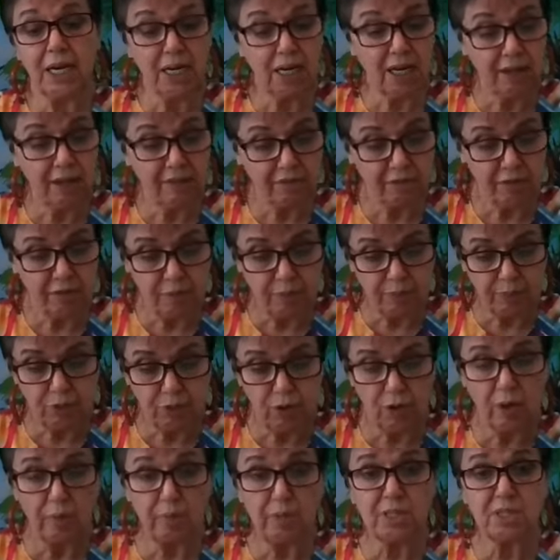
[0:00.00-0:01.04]
And if he
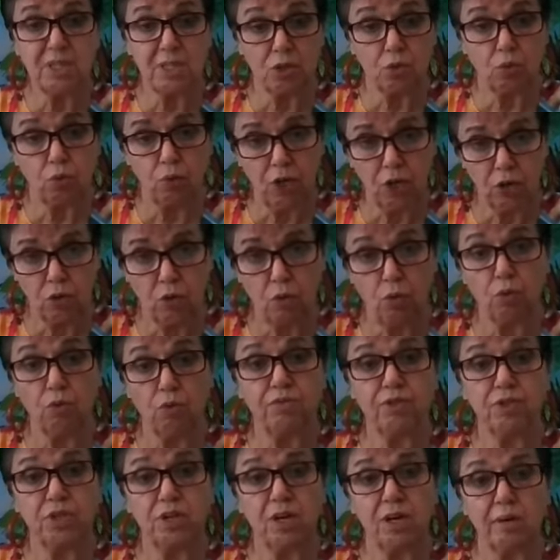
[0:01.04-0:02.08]
promised that we are
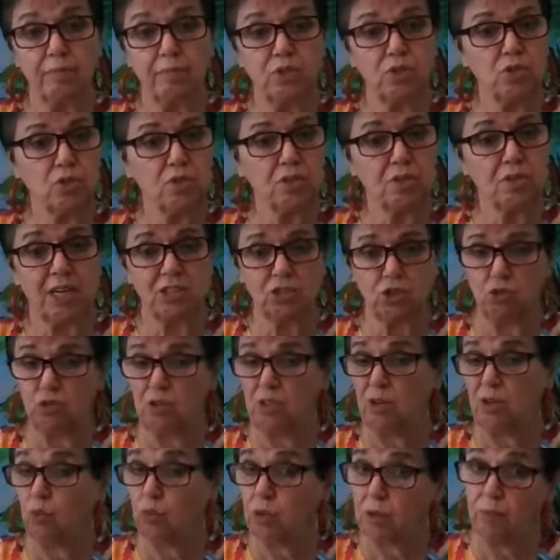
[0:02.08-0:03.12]
overcomers,
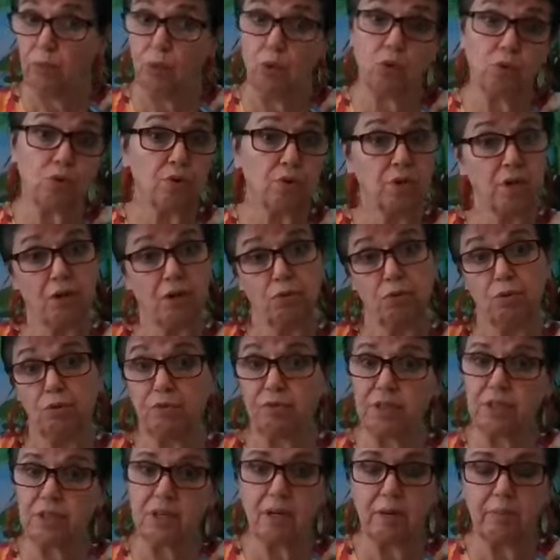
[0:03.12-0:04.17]
actually we're more than
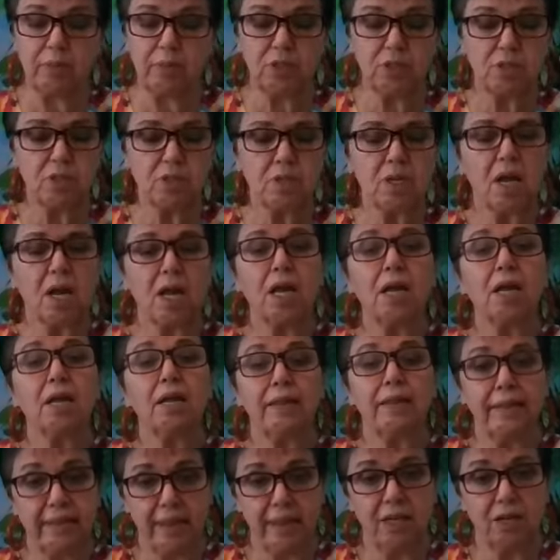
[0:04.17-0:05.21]
overcomers,
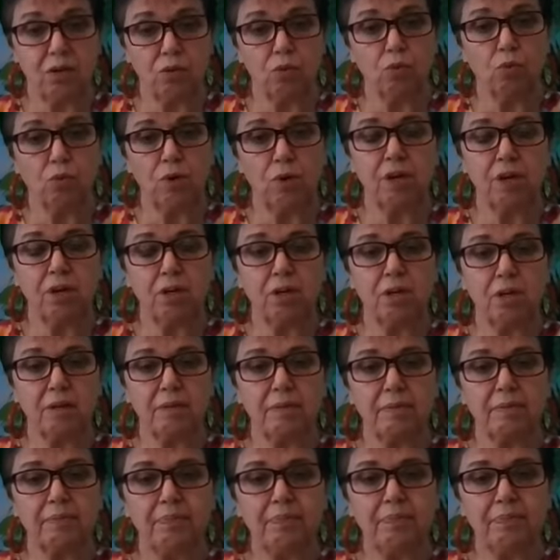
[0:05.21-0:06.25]
then we are.